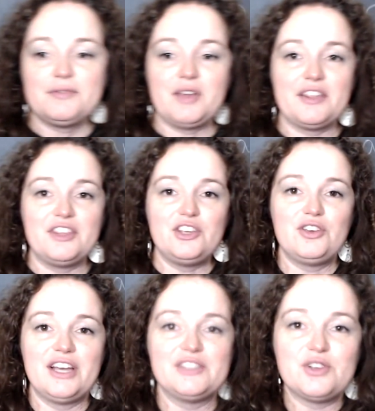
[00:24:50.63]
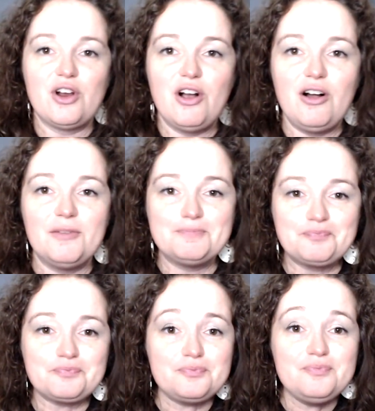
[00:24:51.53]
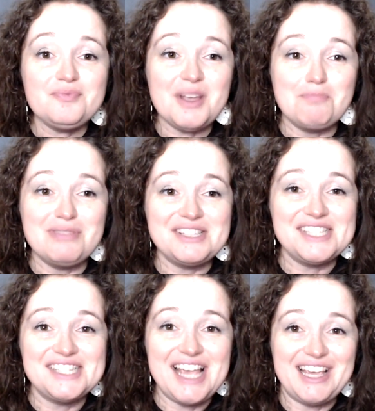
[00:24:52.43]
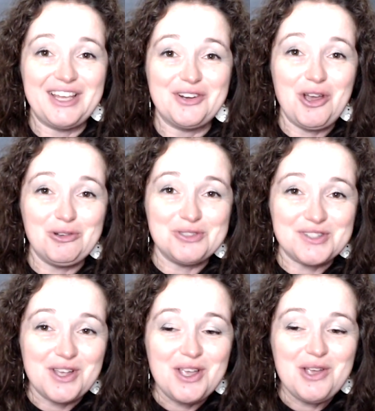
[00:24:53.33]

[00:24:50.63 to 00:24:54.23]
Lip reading: I think you guys are all busy taking notes,